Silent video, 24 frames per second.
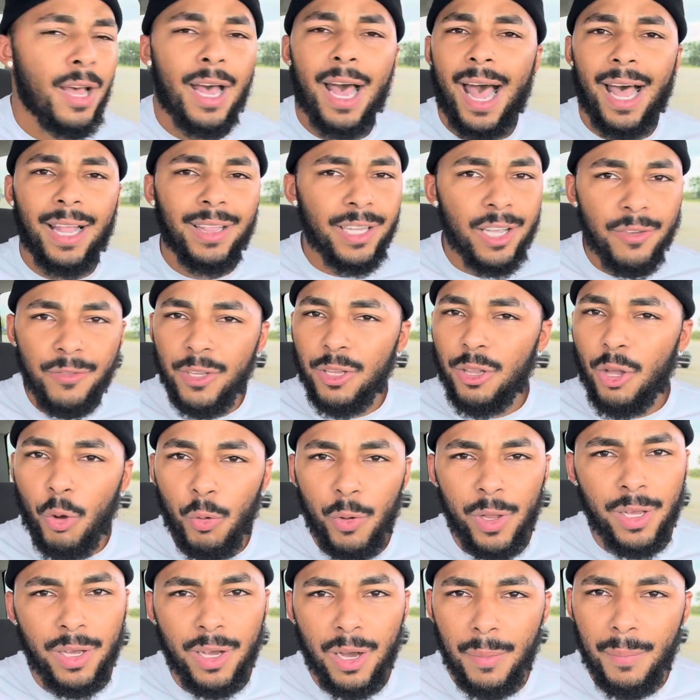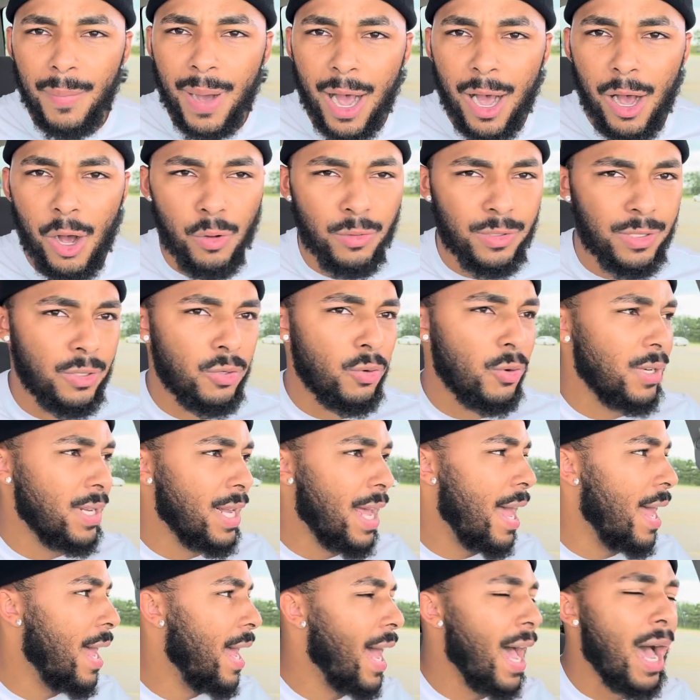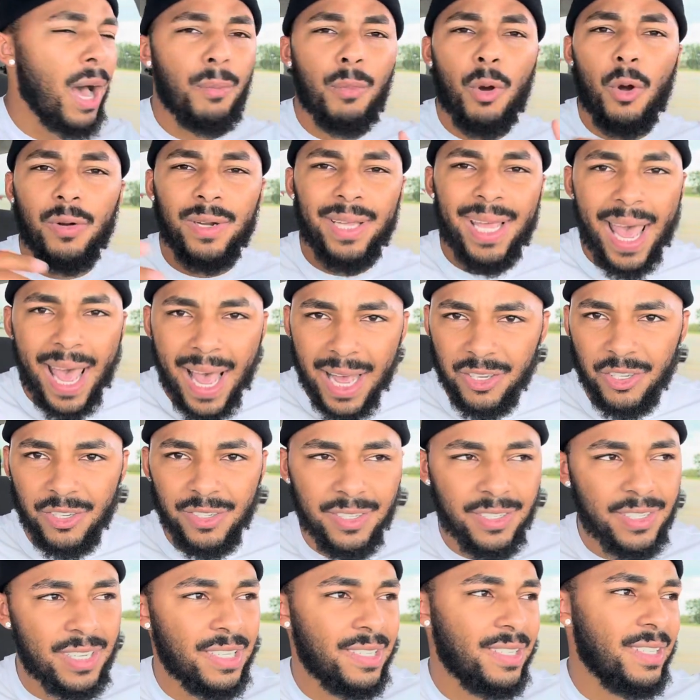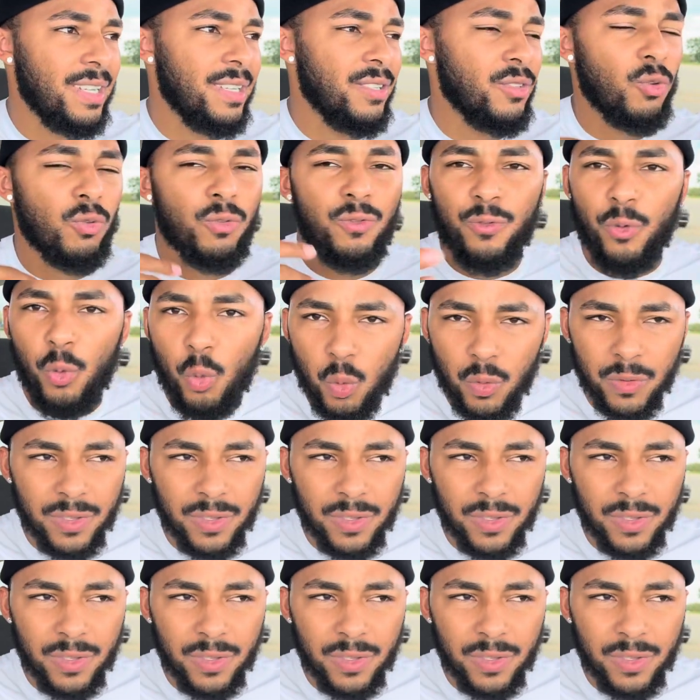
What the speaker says: I live in low income housing or that I'm on cash assistance or food